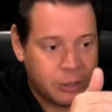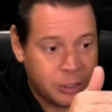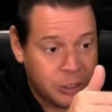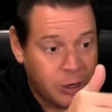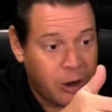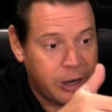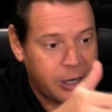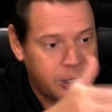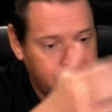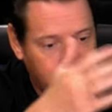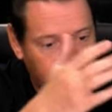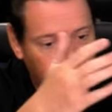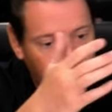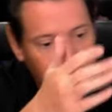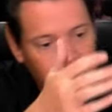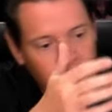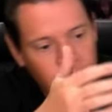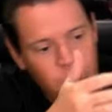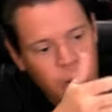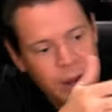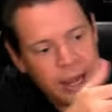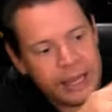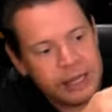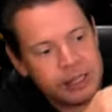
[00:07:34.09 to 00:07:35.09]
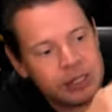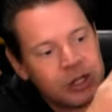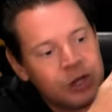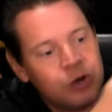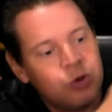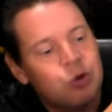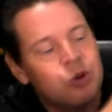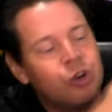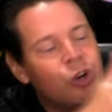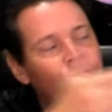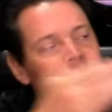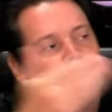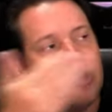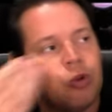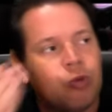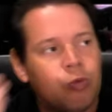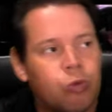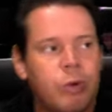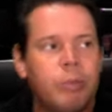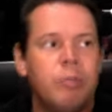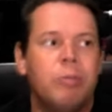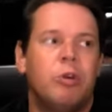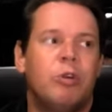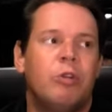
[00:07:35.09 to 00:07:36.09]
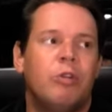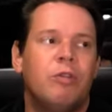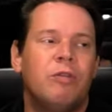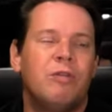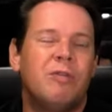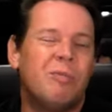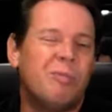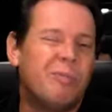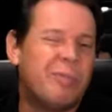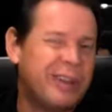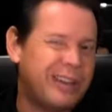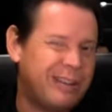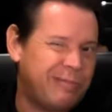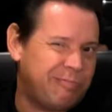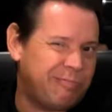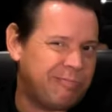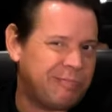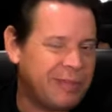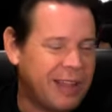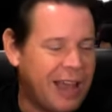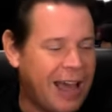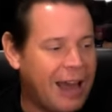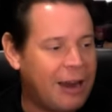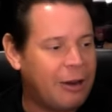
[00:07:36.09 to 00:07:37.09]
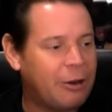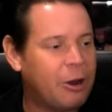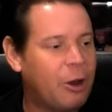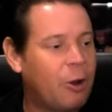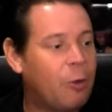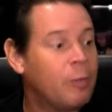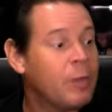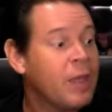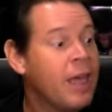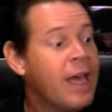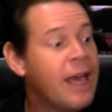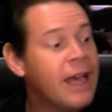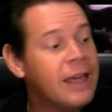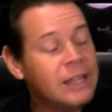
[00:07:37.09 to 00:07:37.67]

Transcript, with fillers: or sorry, Joker rangs, you could remove, but I don't know.